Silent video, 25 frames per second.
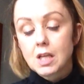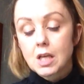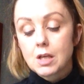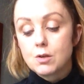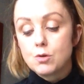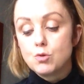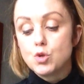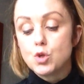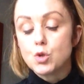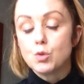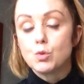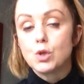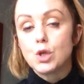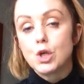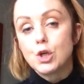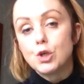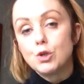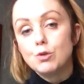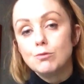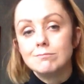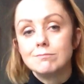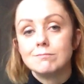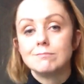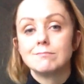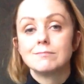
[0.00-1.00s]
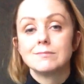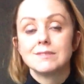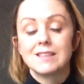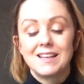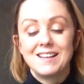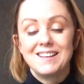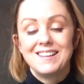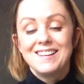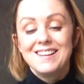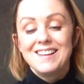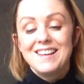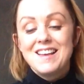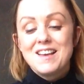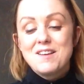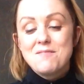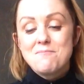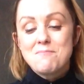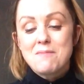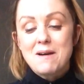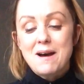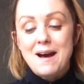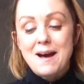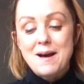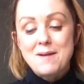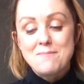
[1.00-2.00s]
you do you.
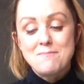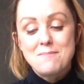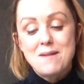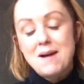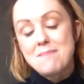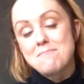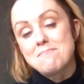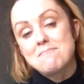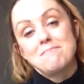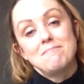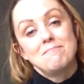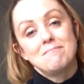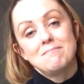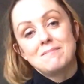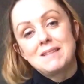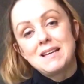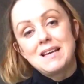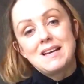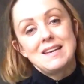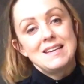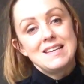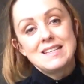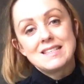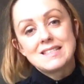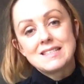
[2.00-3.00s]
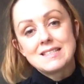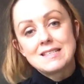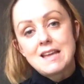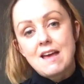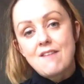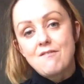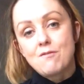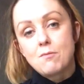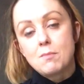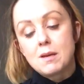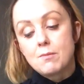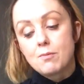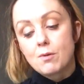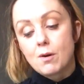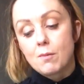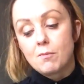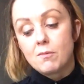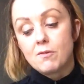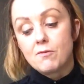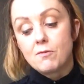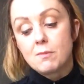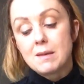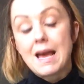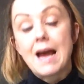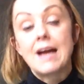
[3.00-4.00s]
But it's never been a
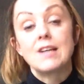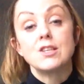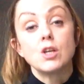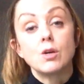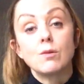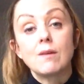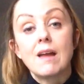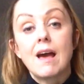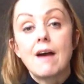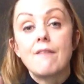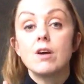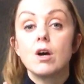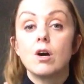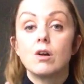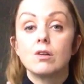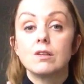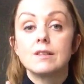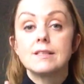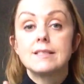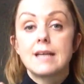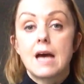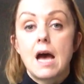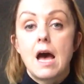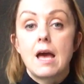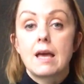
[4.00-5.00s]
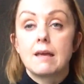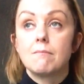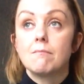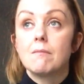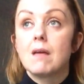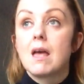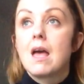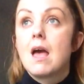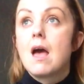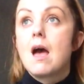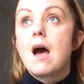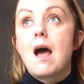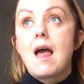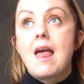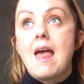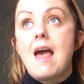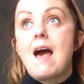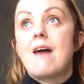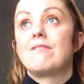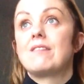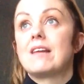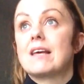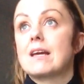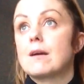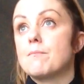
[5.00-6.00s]
problem for me. I don't have it all the time. I
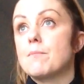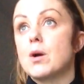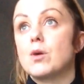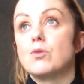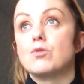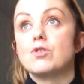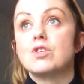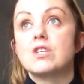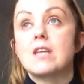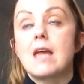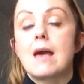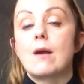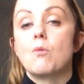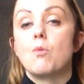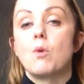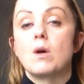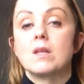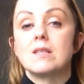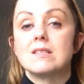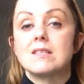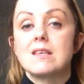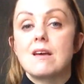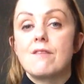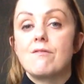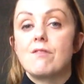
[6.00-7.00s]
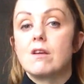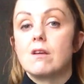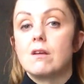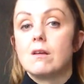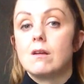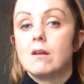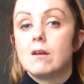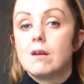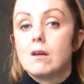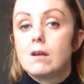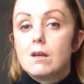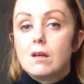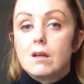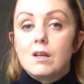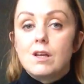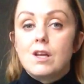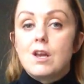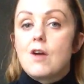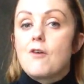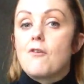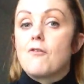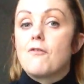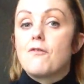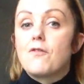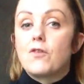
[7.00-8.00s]
have like a poached egg once every, you
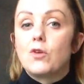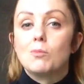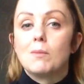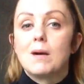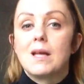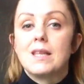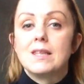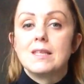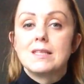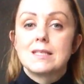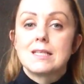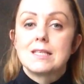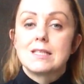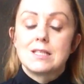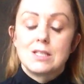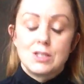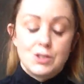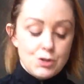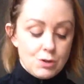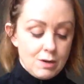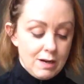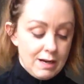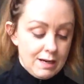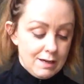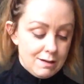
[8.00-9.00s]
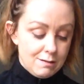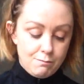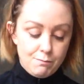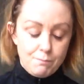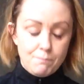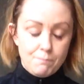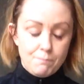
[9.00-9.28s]
know, few months as a treat.